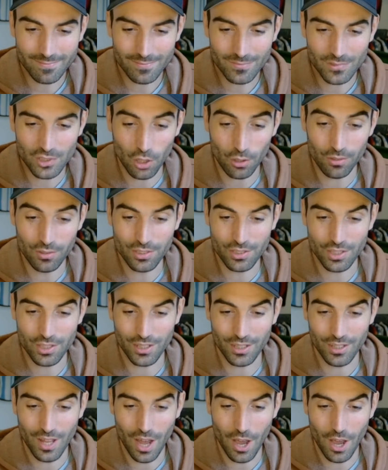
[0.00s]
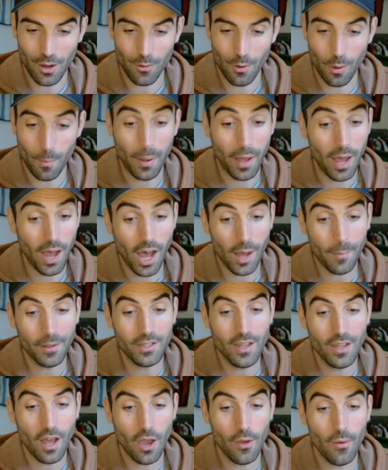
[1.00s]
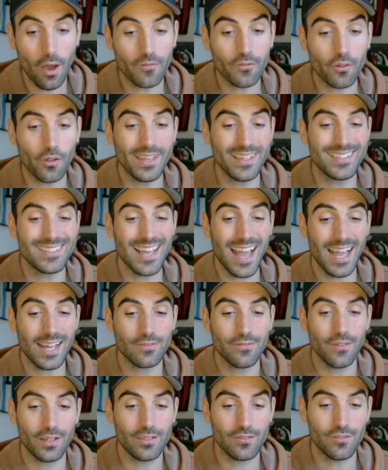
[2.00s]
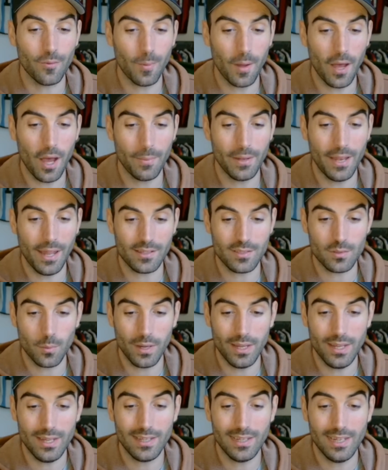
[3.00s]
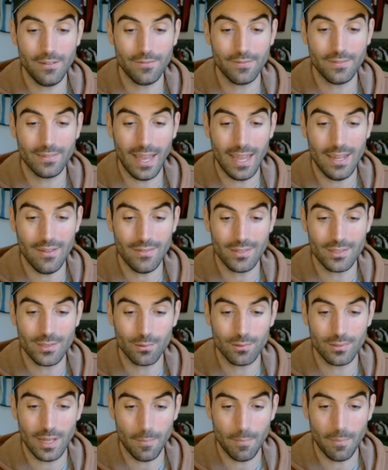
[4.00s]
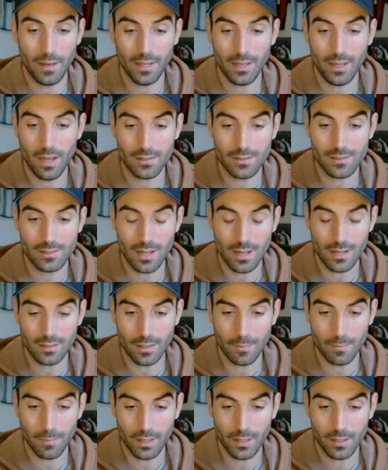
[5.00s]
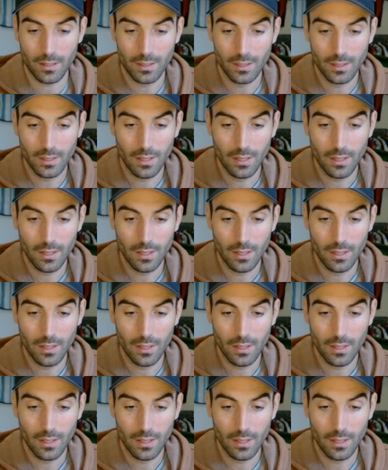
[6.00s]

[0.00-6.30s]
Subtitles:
Johnson, no. Palmer, no. I've got the exact funds for Palmer next week. Leaf Davis or Dibling. I'd start Dibling.